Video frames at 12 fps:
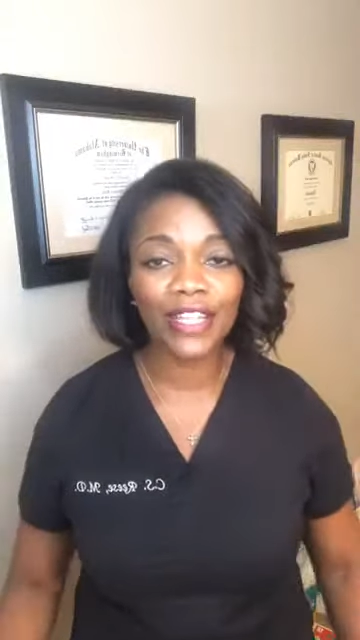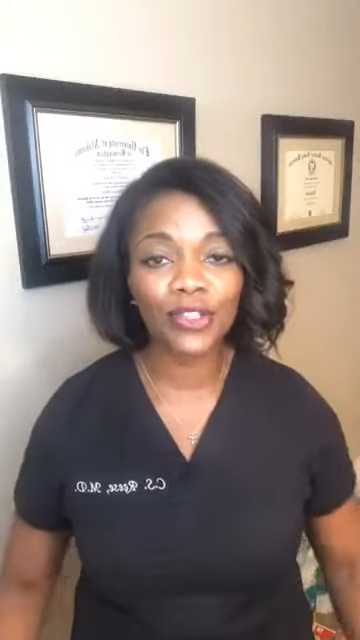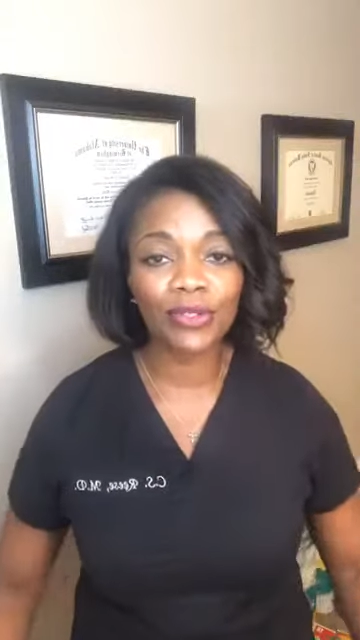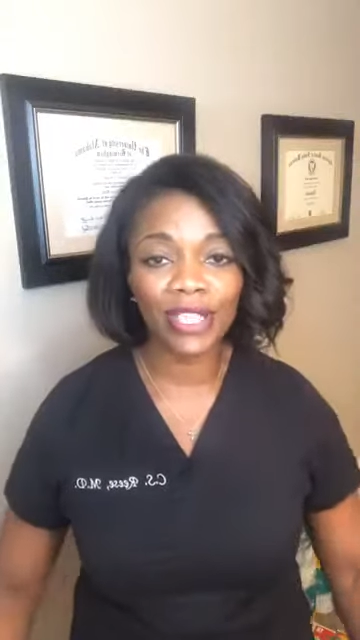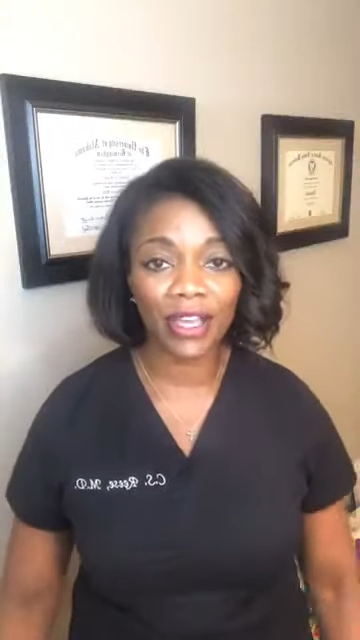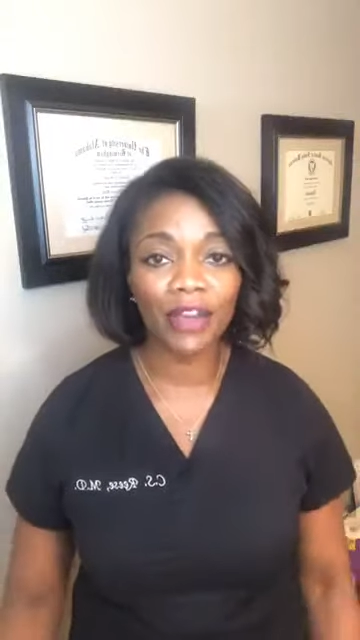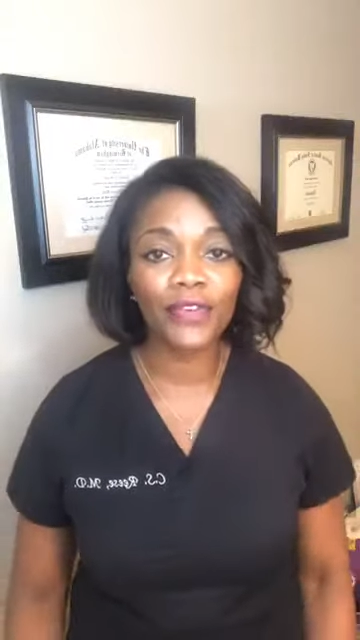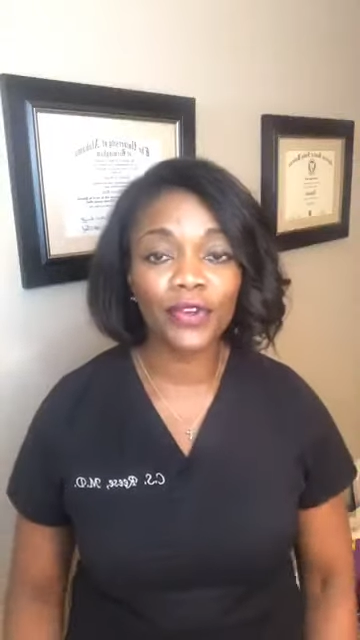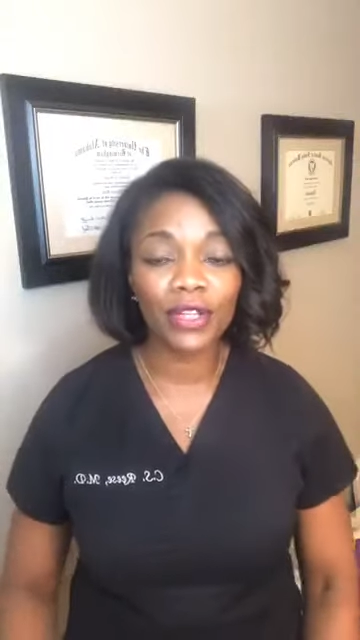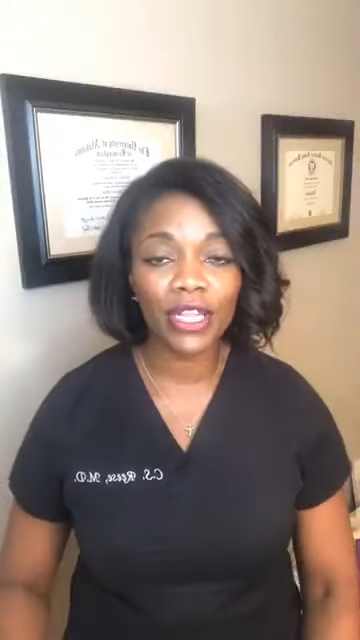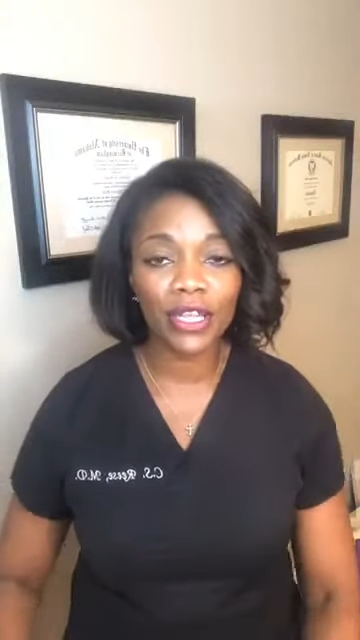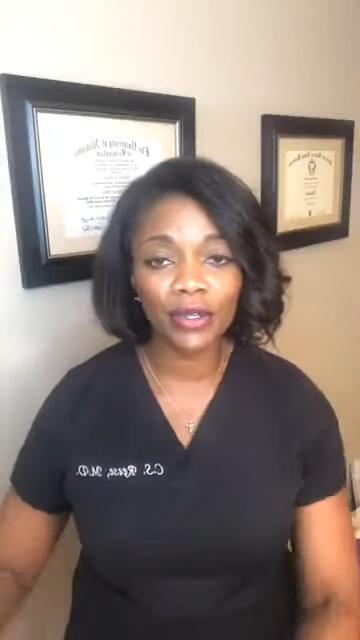you take off your
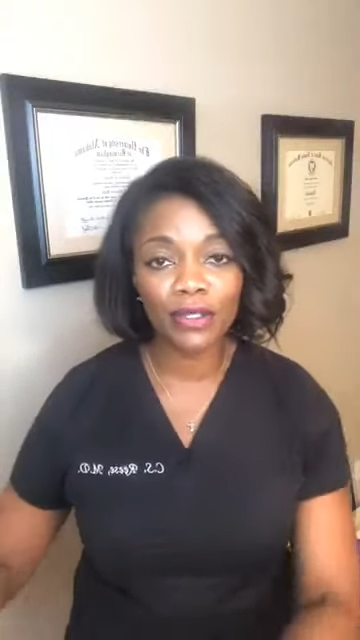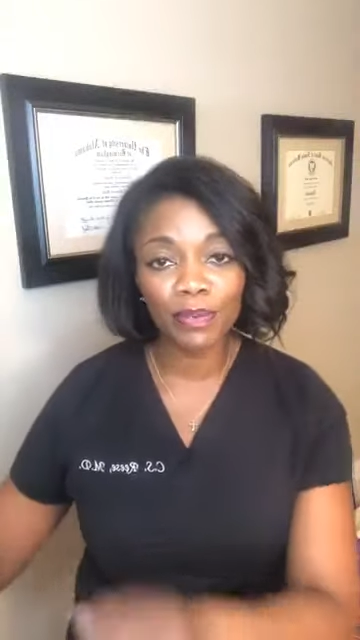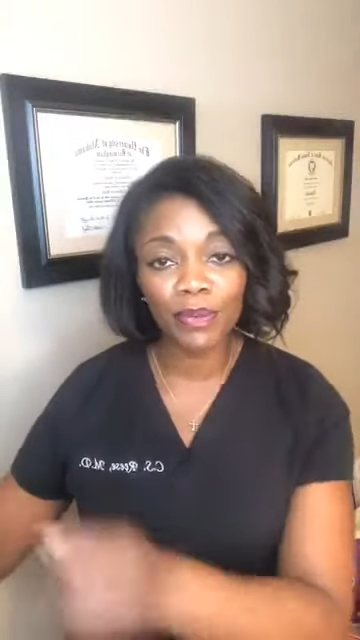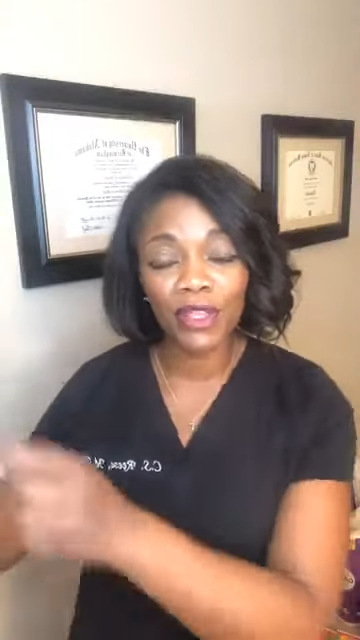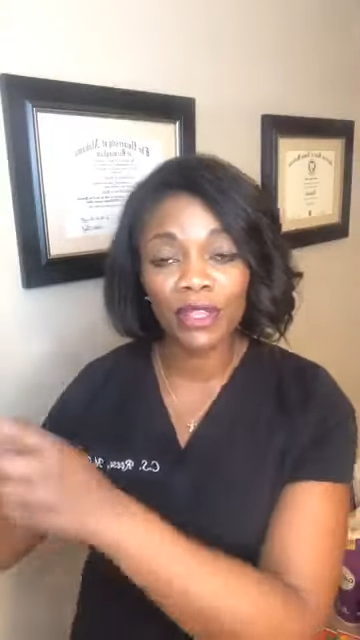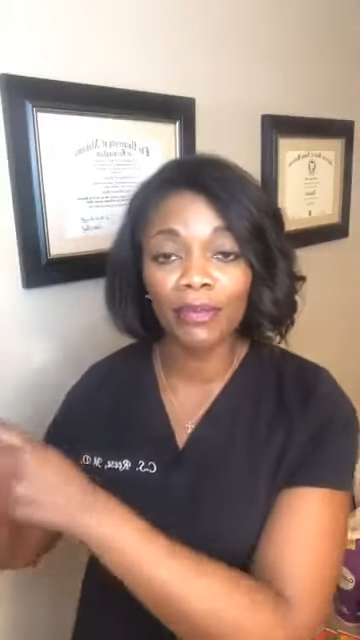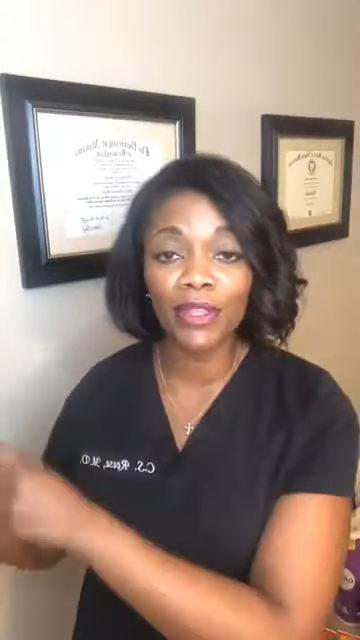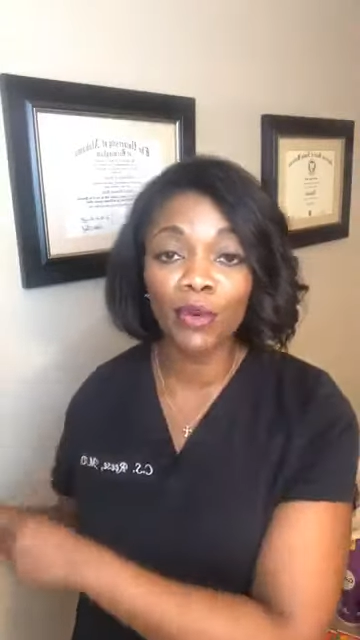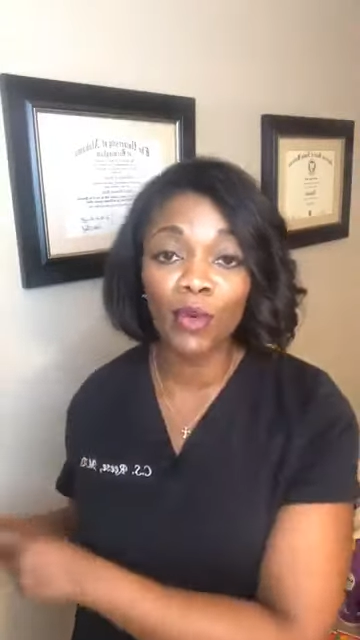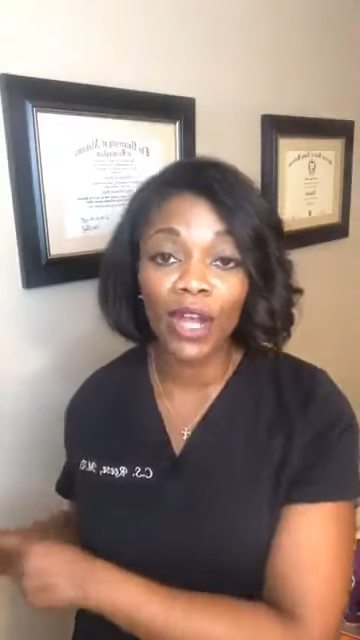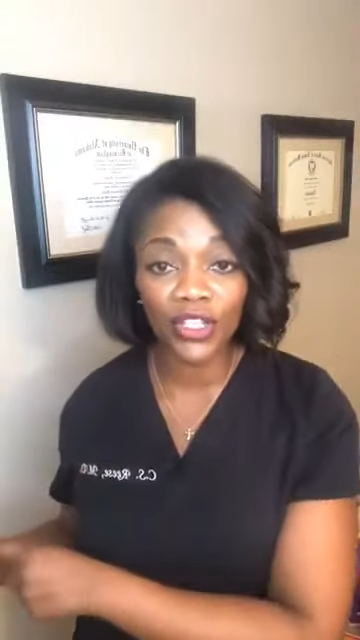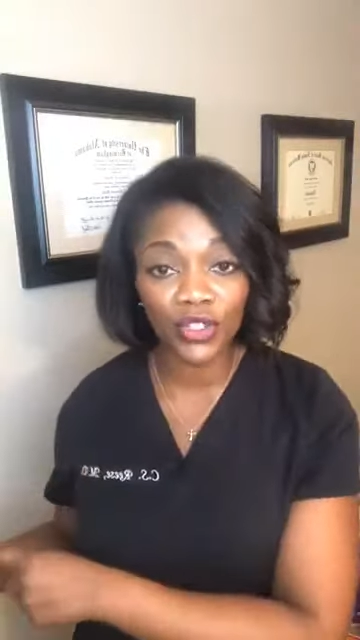clothes, put them in the
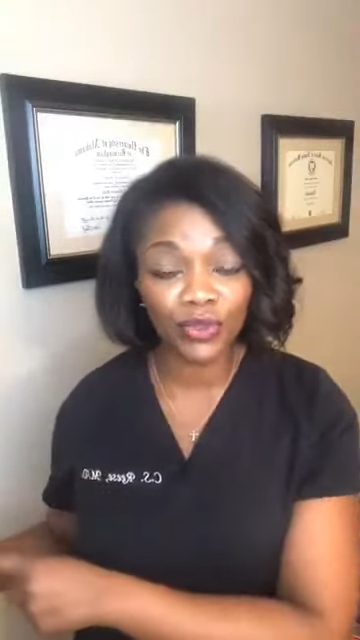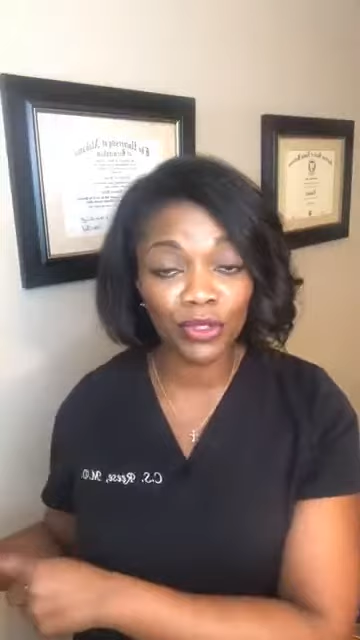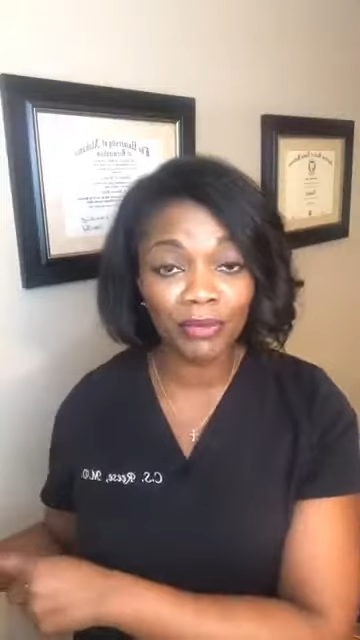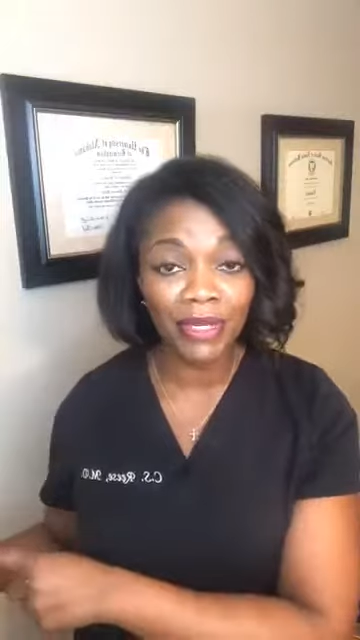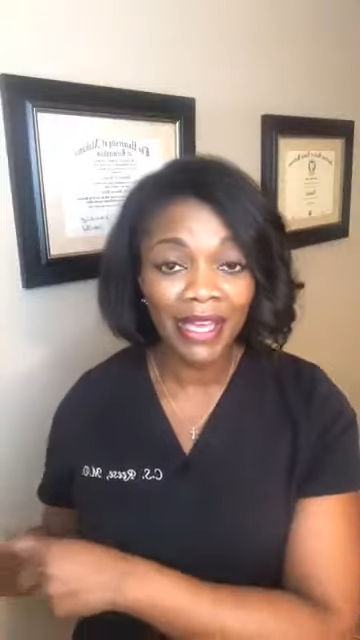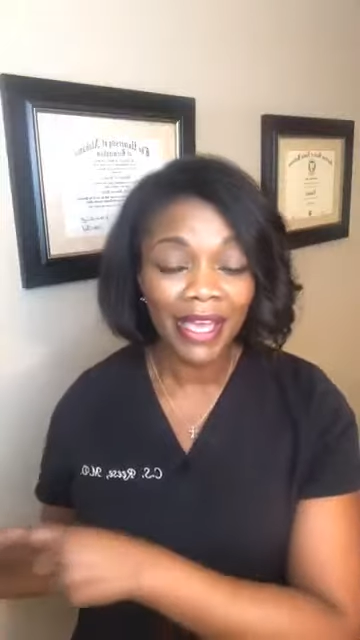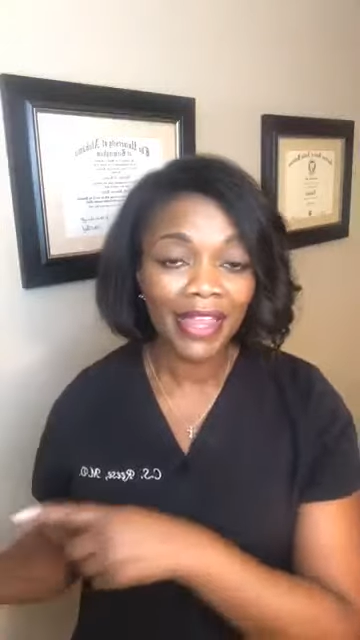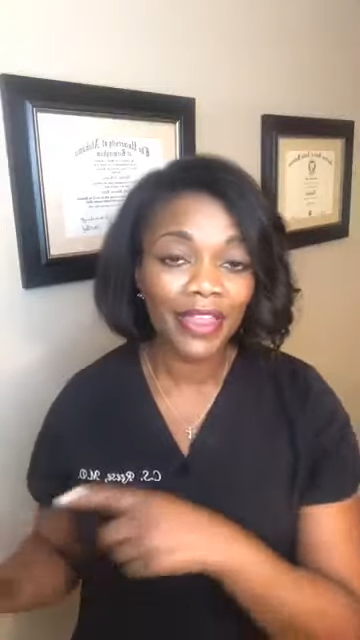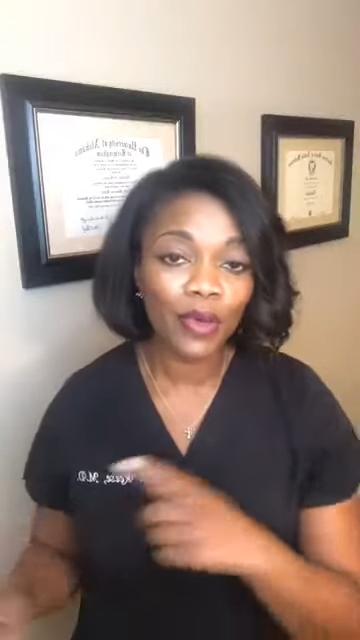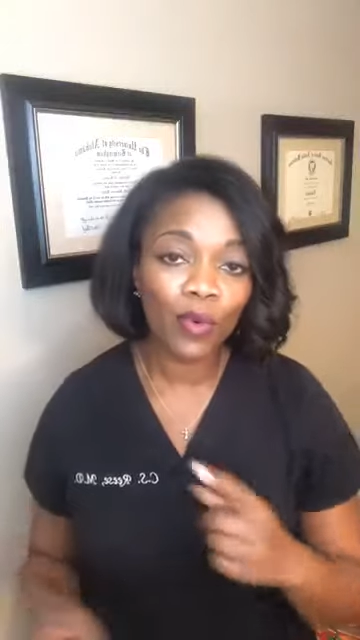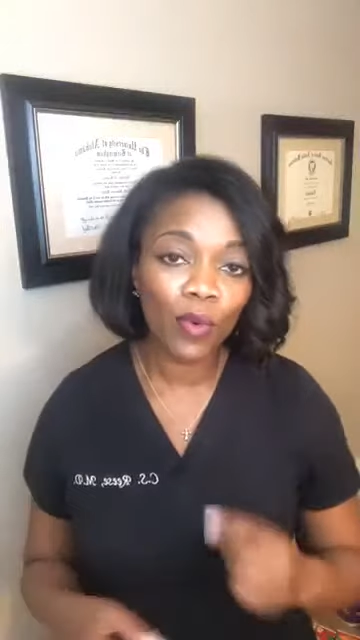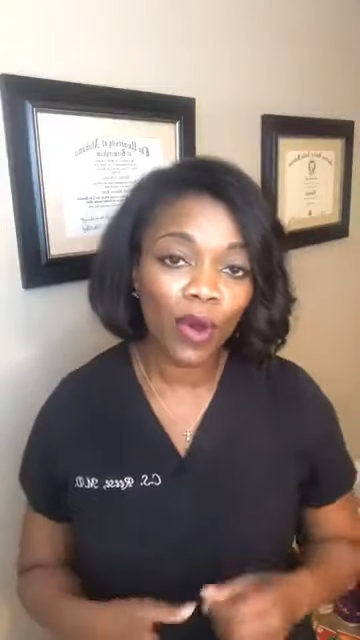washroom, and
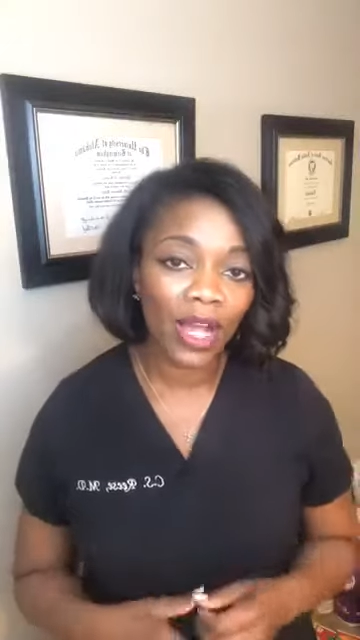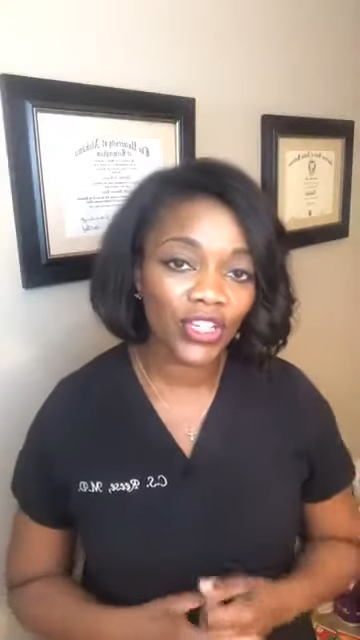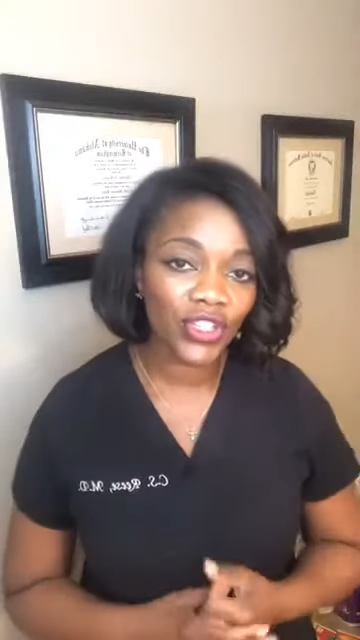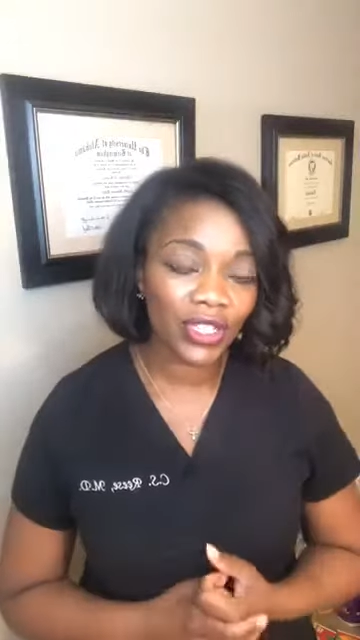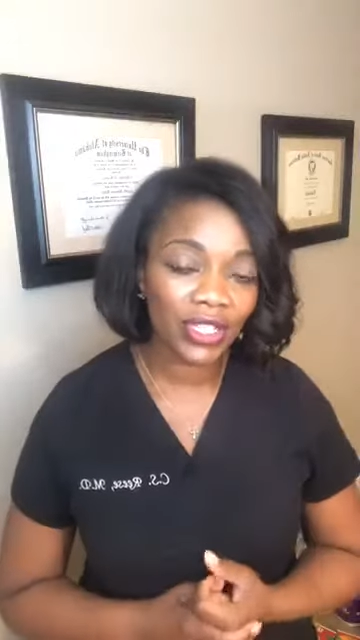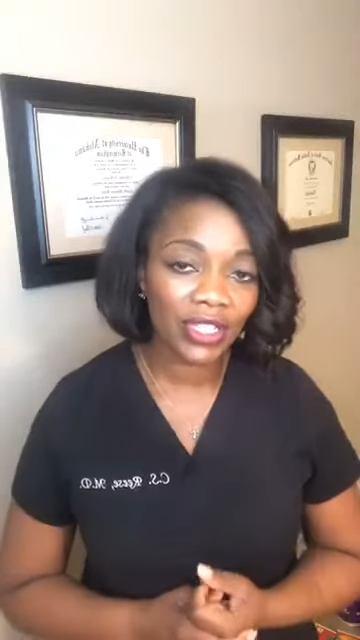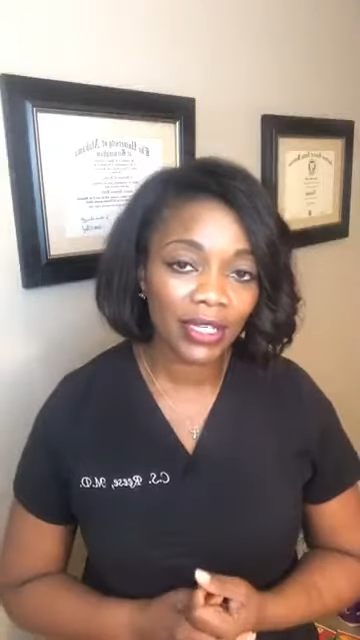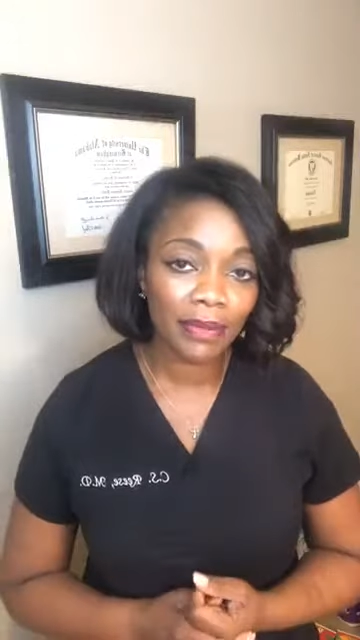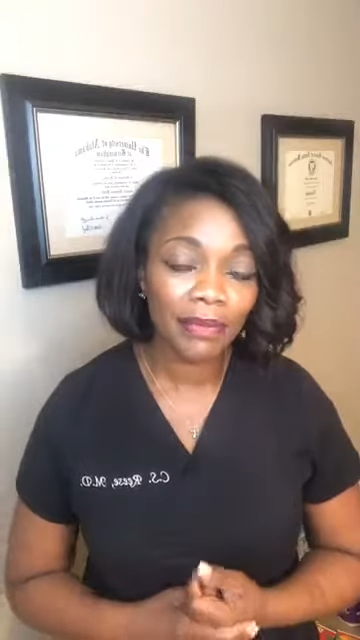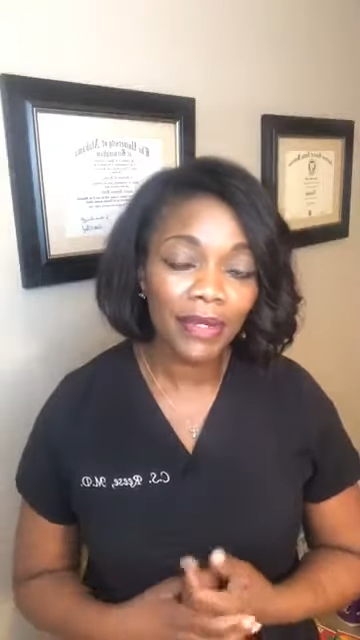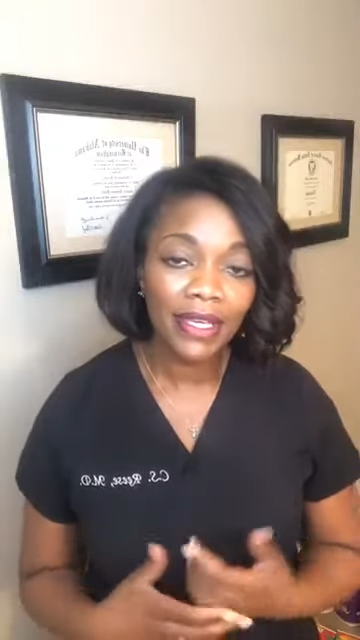that we're washing them